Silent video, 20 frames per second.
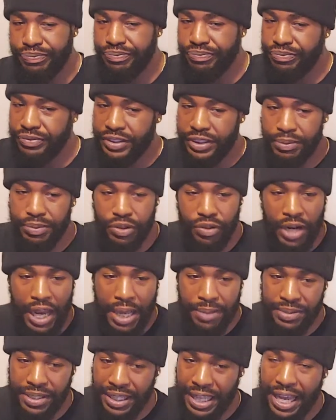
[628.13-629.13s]

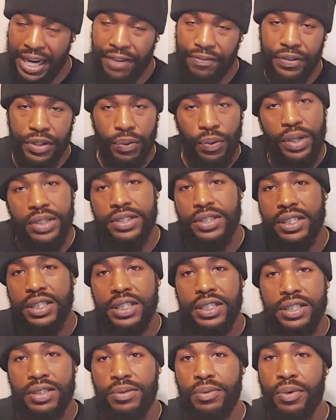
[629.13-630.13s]
Subscribe to that if you want
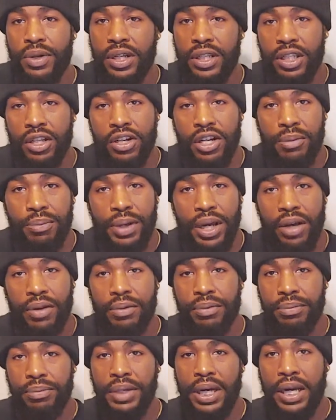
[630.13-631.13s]
to learn
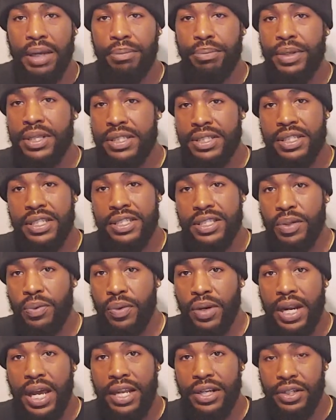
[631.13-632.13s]
about my business and
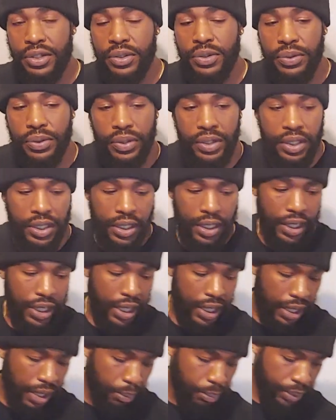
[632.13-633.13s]
what I do.
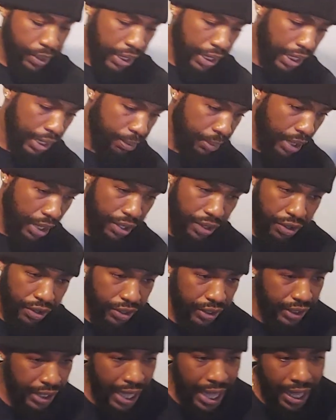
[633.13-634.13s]
But other
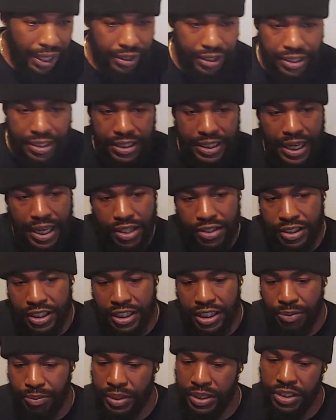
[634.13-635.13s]
than that, this channel is
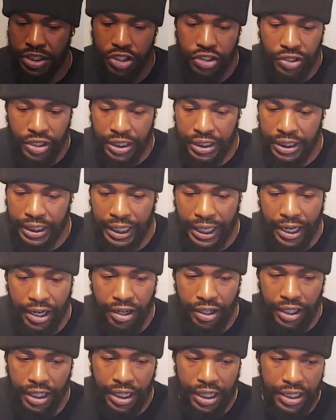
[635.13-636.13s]
gonna be strictly
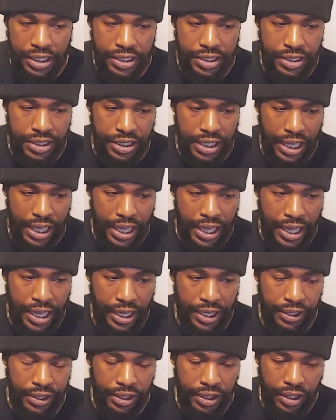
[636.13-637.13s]
air guns,
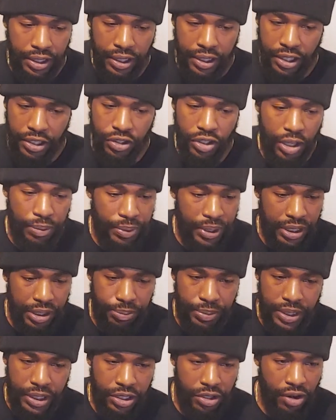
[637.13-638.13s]
and I'm gonna
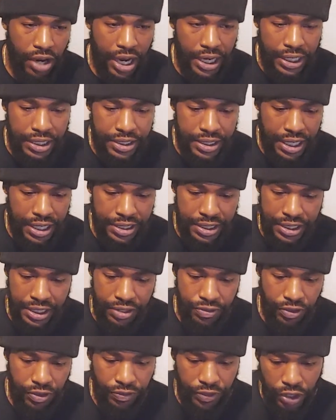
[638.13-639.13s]
be chrony
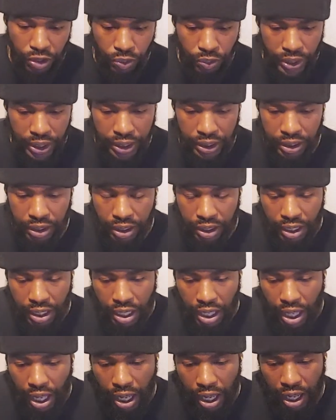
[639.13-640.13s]
testing, reviewing.
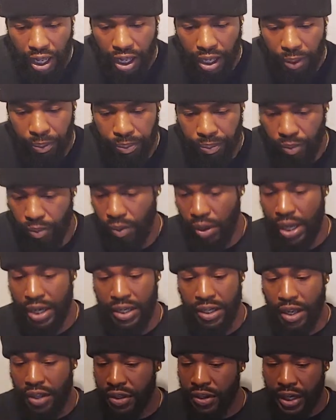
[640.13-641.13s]

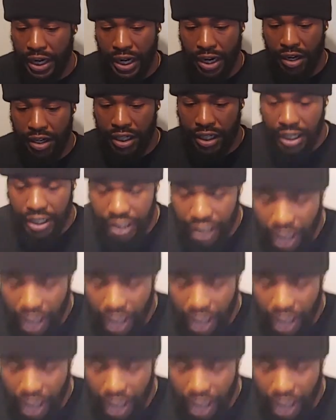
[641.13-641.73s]
Another air gun